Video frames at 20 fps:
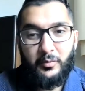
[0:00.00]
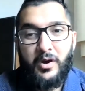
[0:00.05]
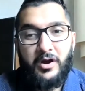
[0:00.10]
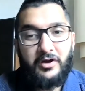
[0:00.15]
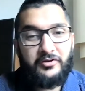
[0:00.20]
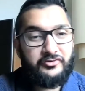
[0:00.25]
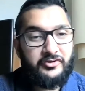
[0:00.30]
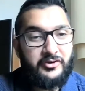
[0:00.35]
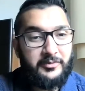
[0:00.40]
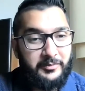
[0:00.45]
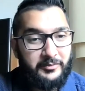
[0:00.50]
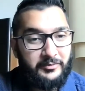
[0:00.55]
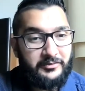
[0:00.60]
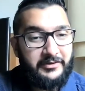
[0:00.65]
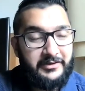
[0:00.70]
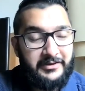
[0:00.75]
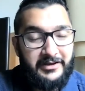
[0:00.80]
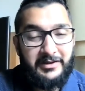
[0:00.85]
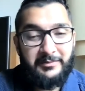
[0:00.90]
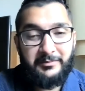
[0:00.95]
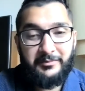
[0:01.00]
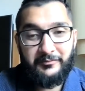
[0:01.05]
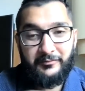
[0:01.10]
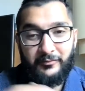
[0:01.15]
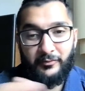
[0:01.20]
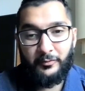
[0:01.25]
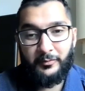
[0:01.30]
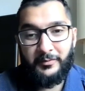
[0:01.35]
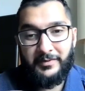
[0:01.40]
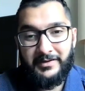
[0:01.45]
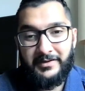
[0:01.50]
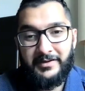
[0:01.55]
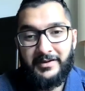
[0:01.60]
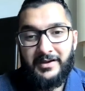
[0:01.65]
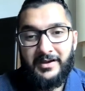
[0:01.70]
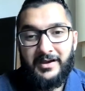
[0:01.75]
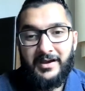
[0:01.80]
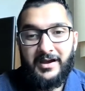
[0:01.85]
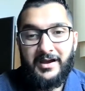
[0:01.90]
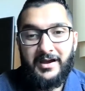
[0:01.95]
wash up or clean up before we
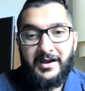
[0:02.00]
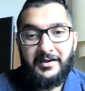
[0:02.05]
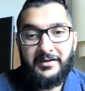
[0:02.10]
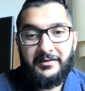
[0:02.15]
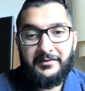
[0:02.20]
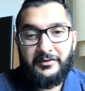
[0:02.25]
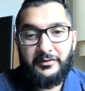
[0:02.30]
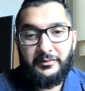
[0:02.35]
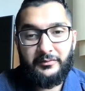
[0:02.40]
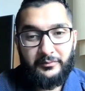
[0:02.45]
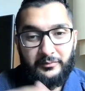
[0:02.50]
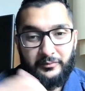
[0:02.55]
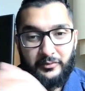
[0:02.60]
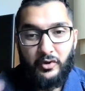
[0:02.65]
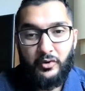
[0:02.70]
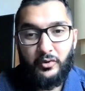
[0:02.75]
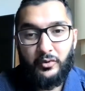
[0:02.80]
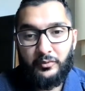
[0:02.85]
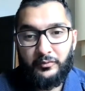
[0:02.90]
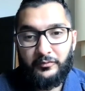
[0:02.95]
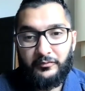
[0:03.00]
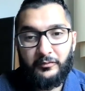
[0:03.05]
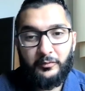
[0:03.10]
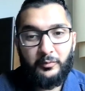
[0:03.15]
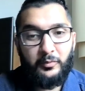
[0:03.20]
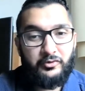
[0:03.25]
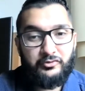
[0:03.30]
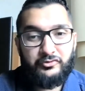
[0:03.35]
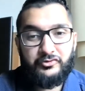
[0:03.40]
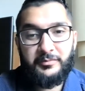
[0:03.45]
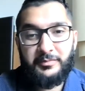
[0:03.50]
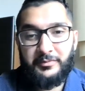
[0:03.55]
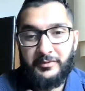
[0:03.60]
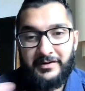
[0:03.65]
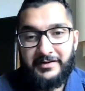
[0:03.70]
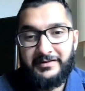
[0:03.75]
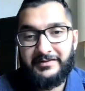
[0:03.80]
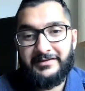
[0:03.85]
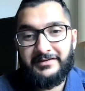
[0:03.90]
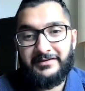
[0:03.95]
go for worship or
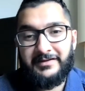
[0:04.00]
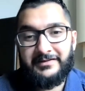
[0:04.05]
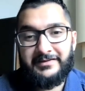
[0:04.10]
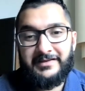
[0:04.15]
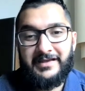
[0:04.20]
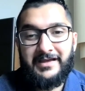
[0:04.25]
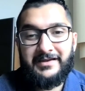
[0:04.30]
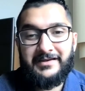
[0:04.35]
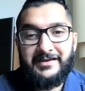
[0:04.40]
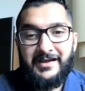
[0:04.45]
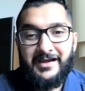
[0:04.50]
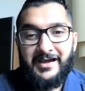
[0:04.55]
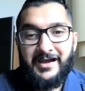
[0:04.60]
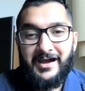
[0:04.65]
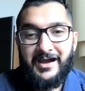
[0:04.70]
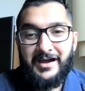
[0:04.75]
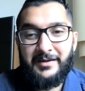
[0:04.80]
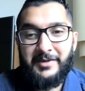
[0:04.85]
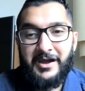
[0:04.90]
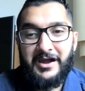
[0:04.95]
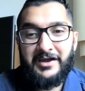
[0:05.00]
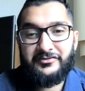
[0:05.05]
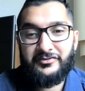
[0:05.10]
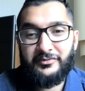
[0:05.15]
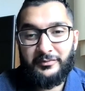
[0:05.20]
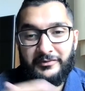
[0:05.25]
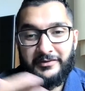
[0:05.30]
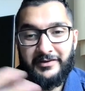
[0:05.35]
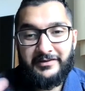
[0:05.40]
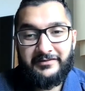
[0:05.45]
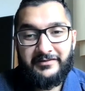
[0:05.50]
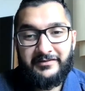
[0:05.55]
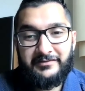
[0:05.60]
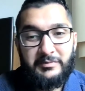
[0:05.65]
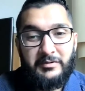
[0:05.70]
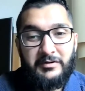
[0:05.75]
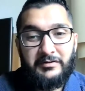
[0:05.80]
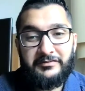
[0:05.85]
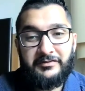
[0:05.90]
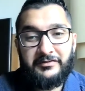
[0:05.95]
anything like that, Aisha relates that
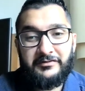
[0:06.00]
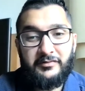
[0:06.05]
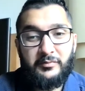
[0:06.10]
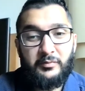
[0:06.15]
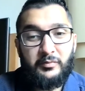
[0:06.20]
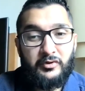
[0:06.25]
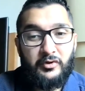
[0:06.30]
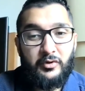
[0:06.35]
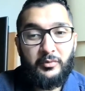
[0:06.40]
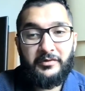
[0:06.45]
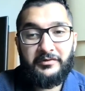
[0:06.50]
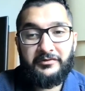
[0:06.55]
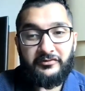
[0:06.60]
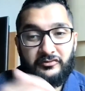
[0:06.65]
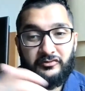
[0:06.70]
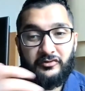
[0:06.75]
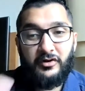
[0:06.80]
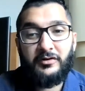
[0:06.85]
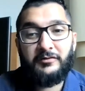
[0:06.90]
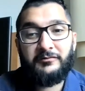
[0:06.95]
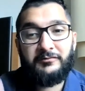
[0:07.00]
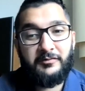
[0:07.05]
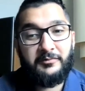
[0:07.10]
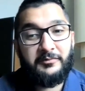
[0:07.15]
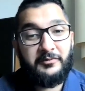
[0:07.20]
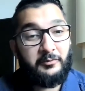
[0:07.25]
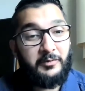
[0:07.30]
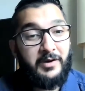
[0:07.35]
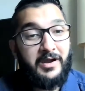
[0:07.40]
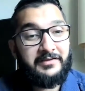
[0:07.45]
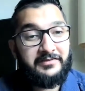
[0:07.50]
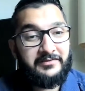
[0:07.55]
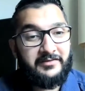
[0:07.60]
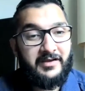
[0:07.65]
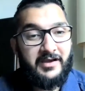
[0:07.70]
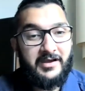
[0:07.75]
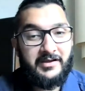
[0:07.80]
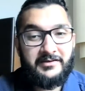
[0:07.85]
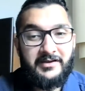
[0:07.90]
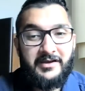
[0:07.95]
the Prophet would always start from the right
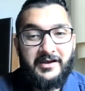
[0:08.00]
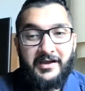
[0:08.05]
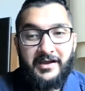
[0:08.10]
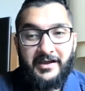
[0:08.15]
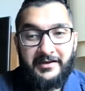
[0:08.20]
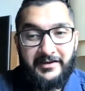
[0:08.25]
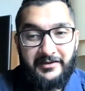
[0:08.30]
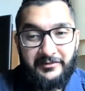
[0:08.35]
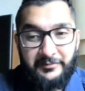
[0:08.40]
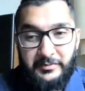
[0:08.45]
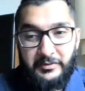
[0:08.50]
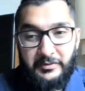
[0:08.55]
side in his